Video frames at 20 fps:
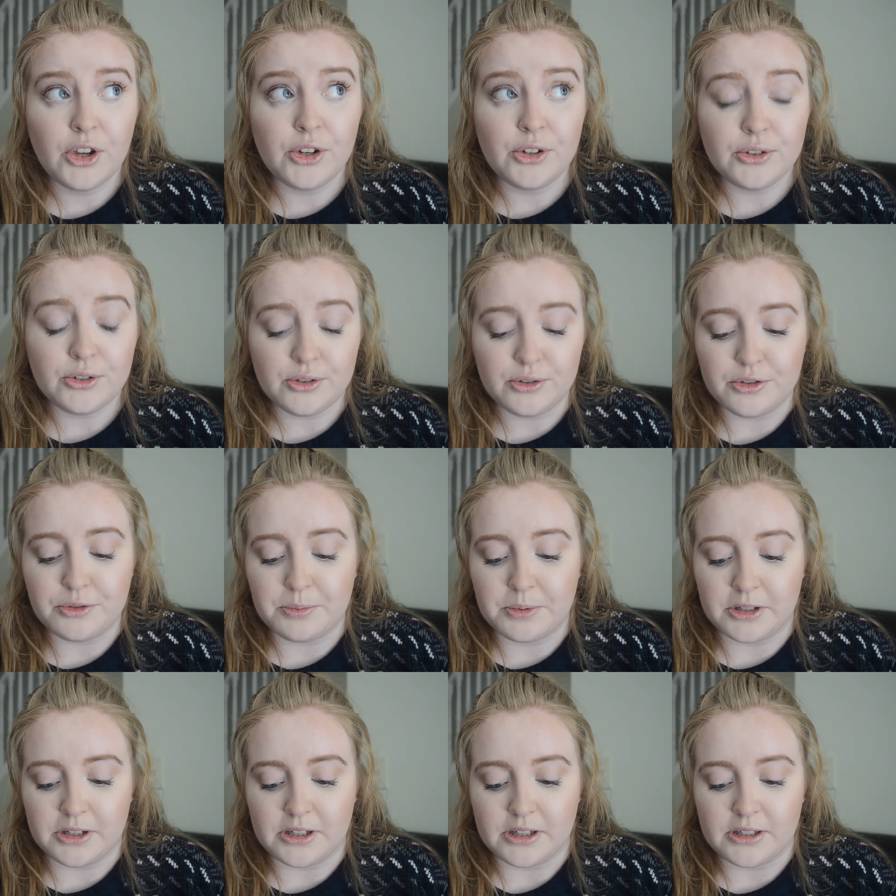
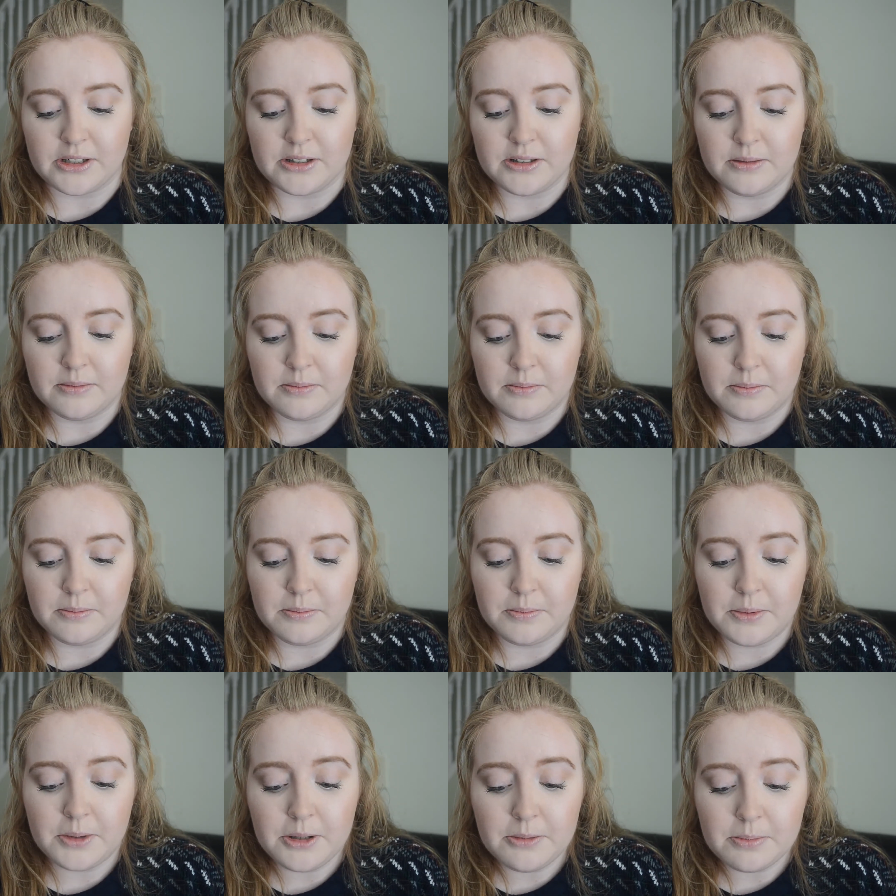two-spirit
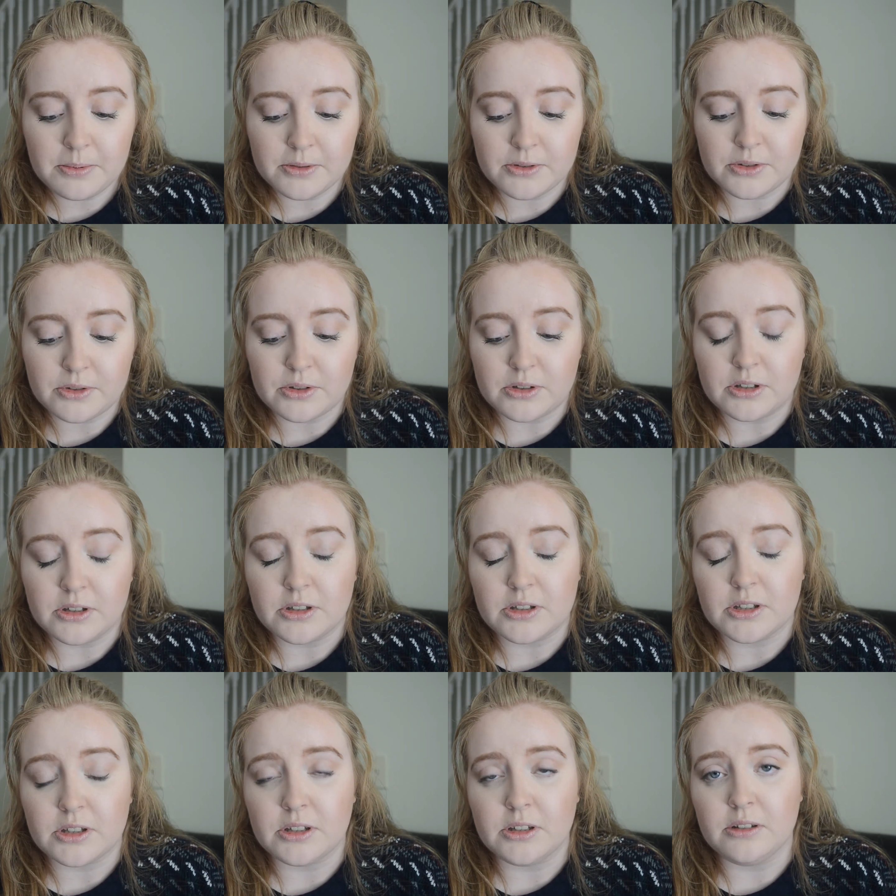people's
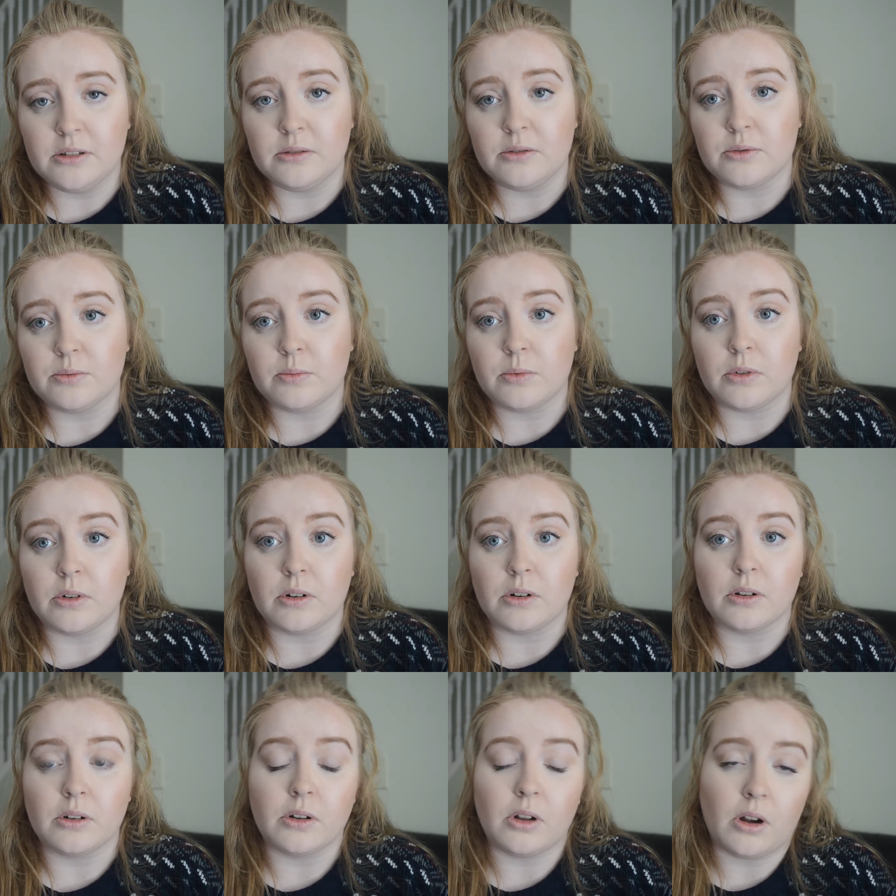traditions
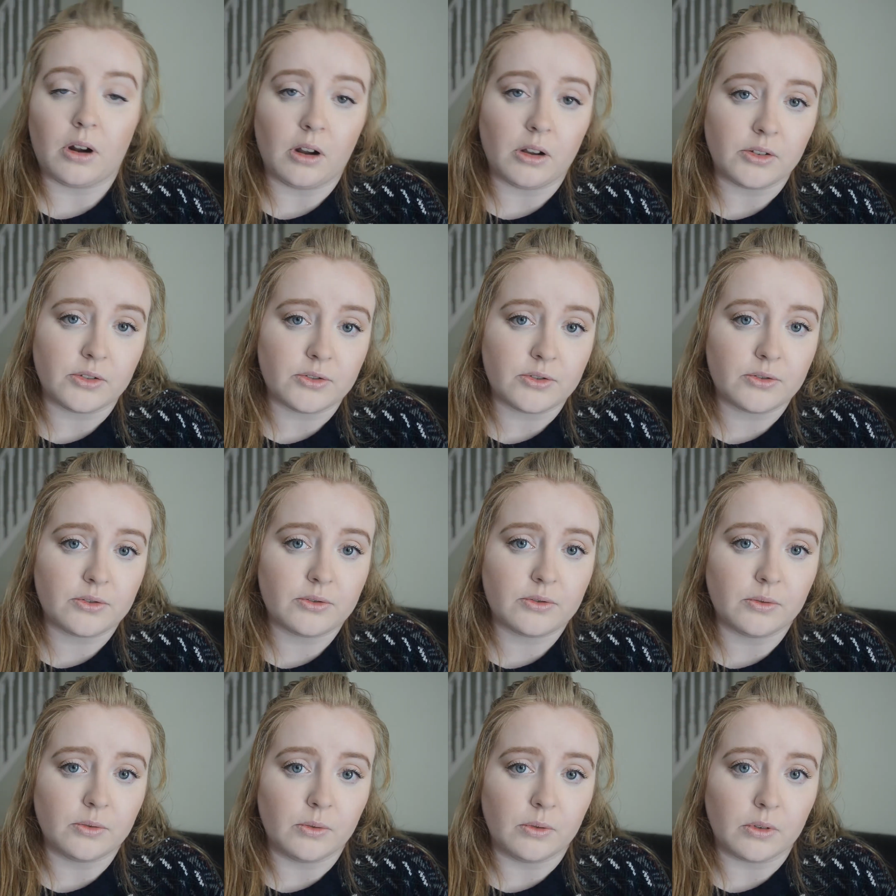were
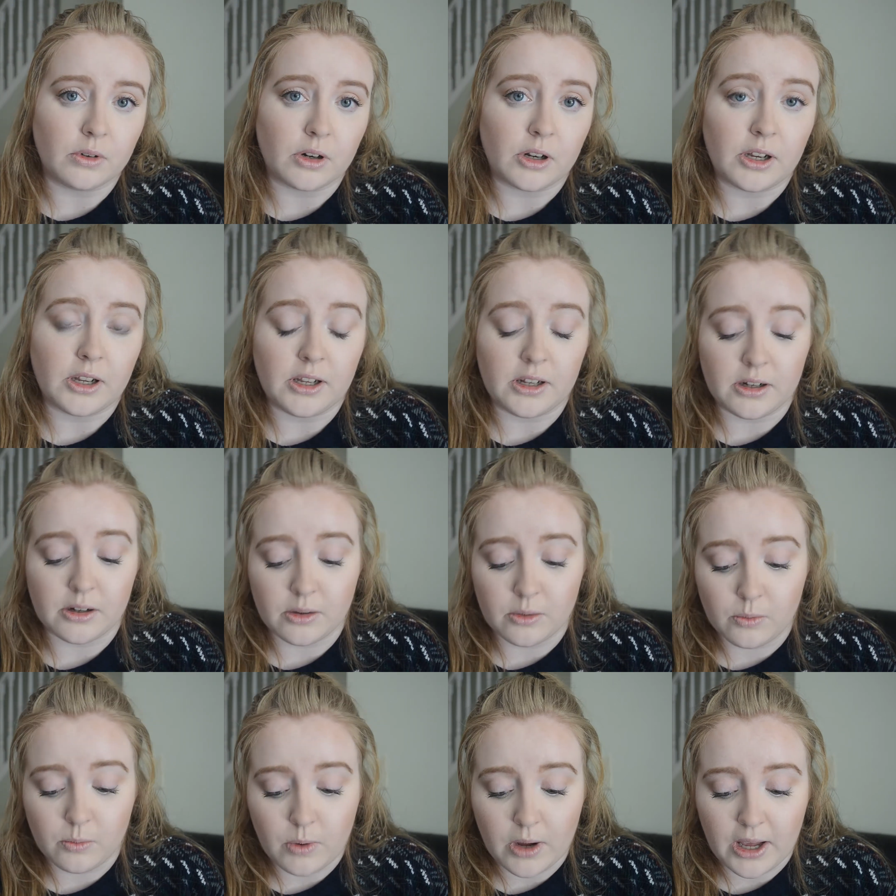lost or hidden
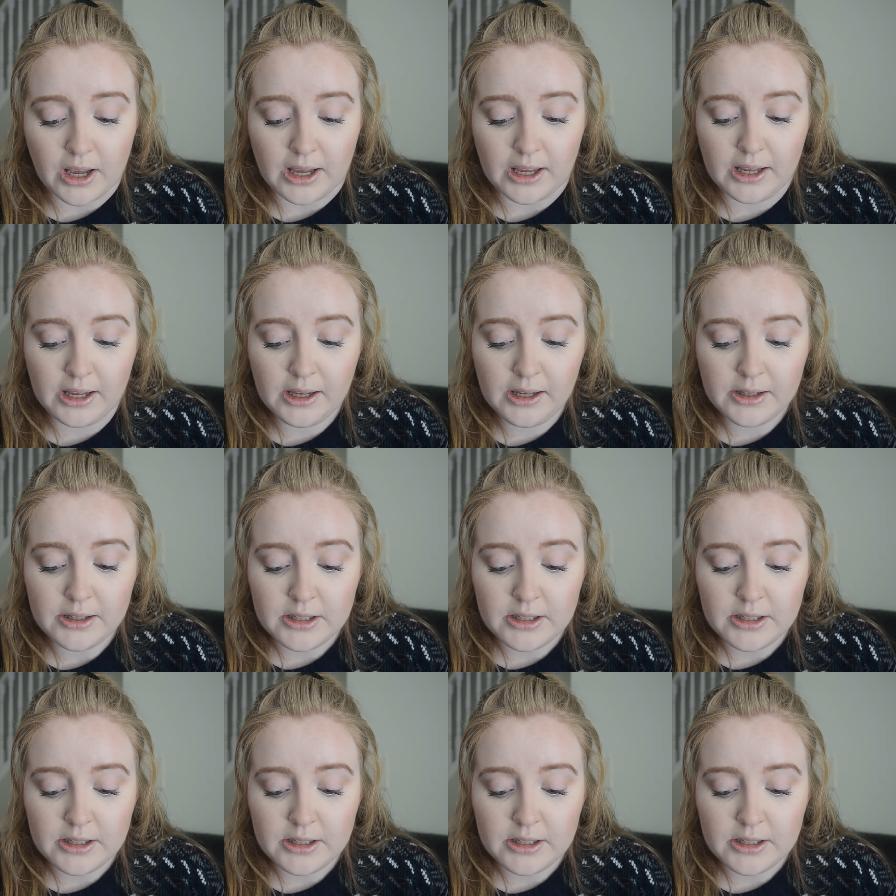away.